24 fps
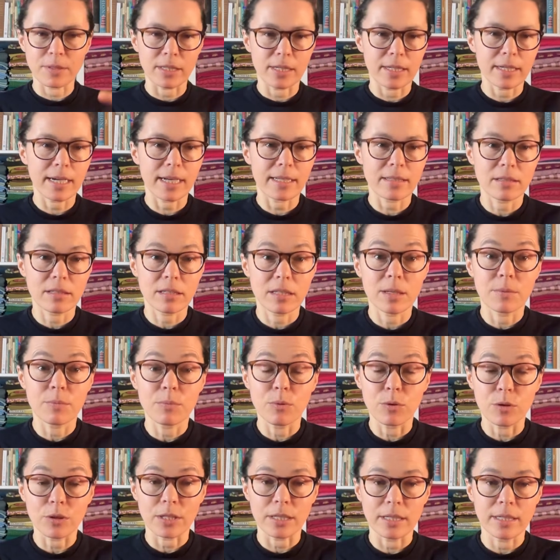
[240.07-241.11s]
It cuts the
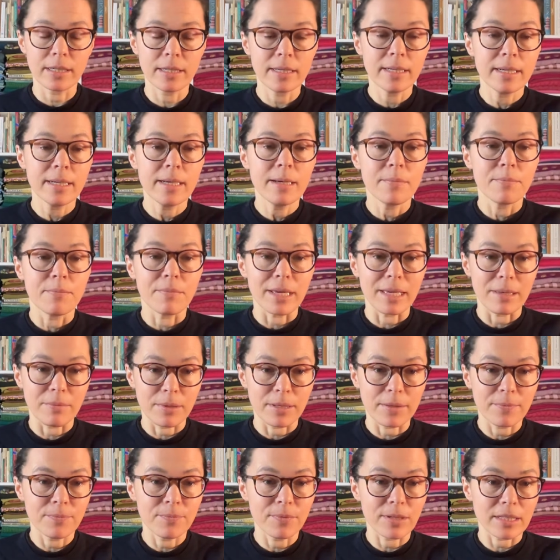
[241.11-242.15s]
body,
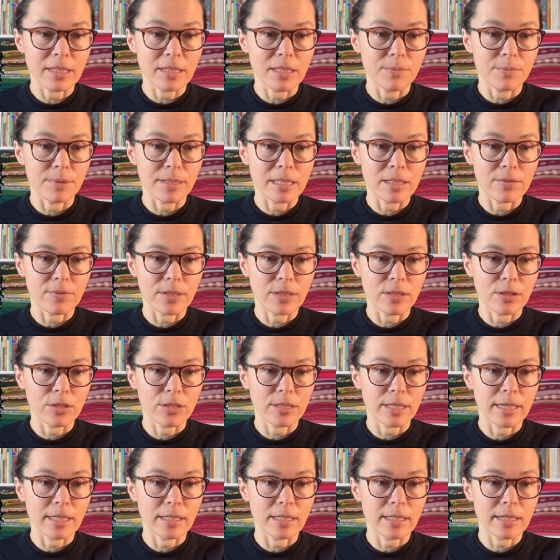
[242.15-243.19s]
maybe that's the best way to
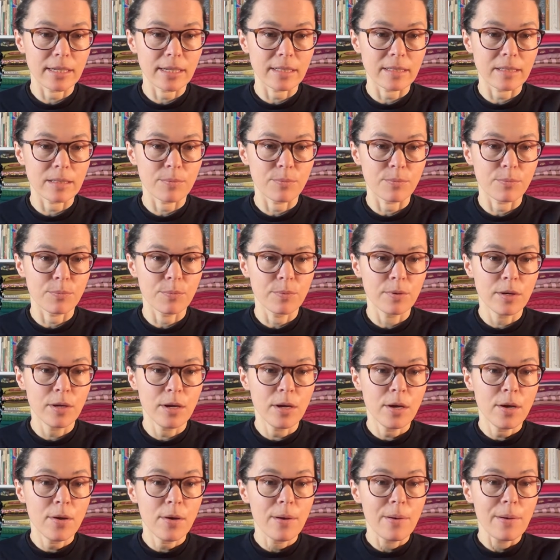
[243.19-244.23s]
say it. It cuts
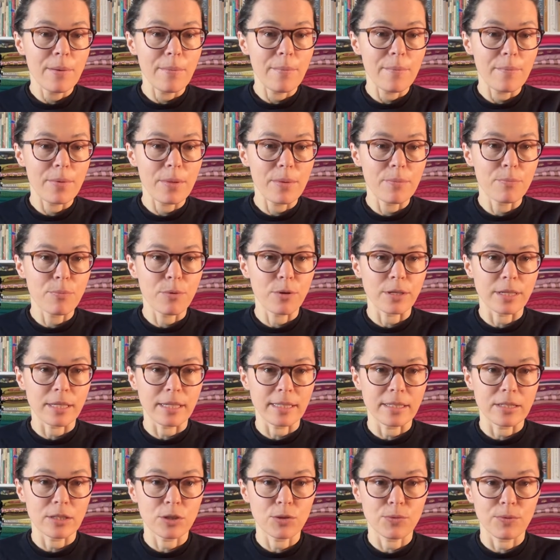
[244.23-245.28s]
the body
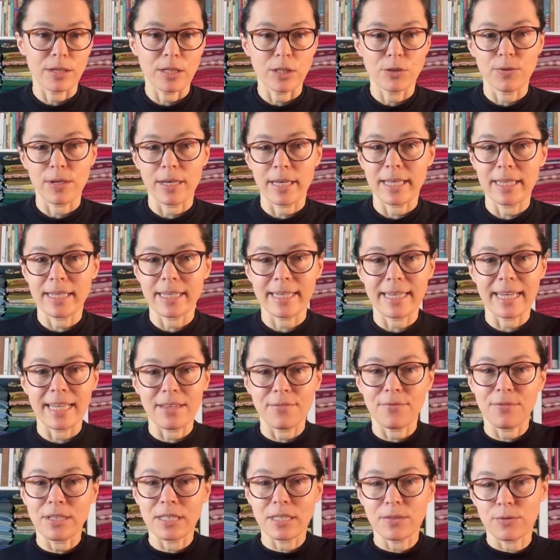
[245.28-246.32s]
in a strange way. And
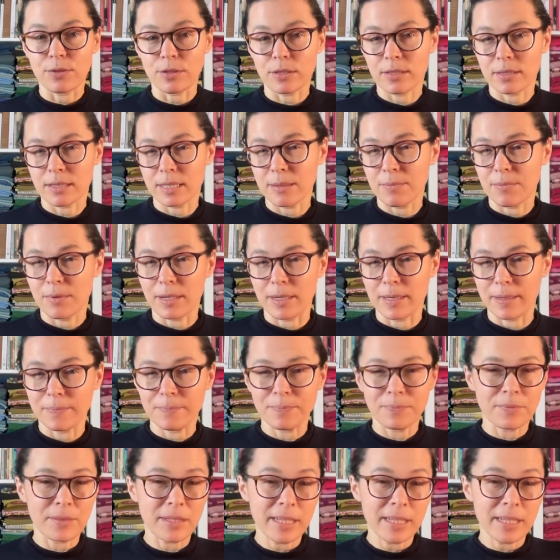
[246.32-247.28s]
again, this was similar.